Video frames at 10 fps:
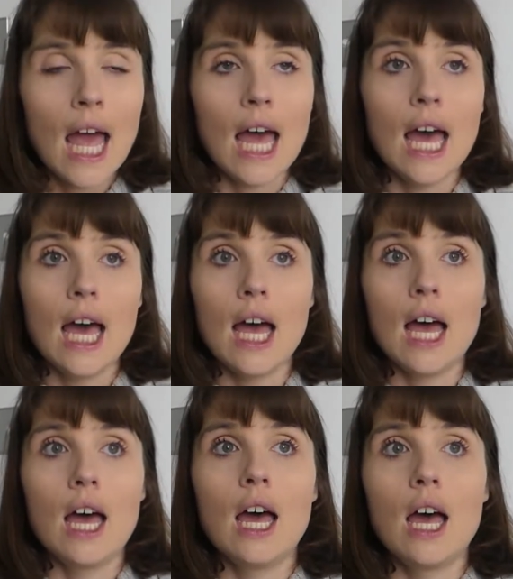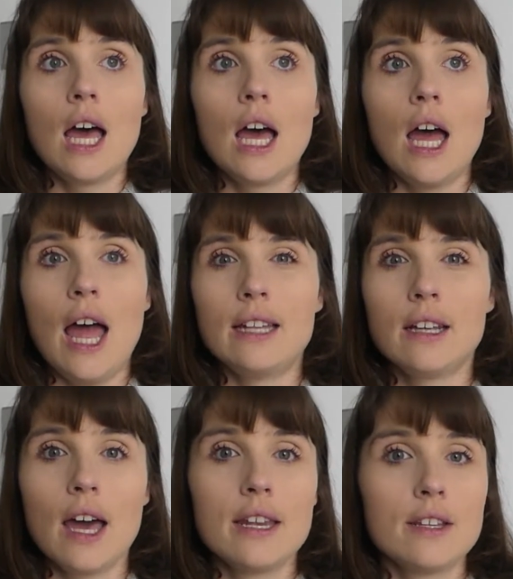And
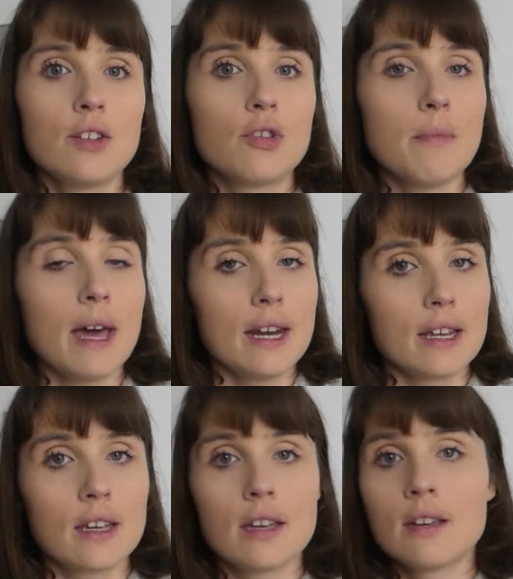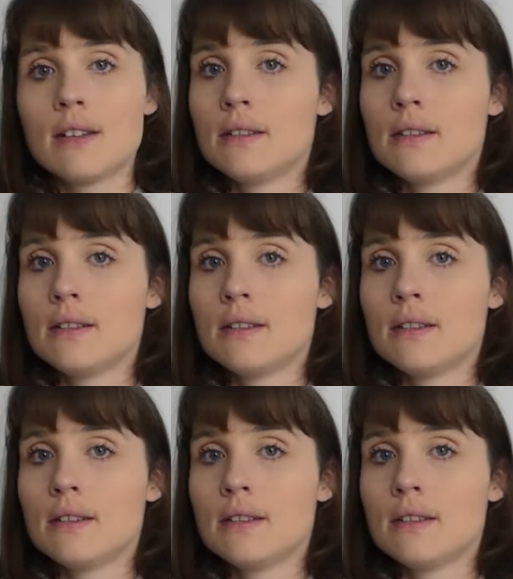kind of the dramatic,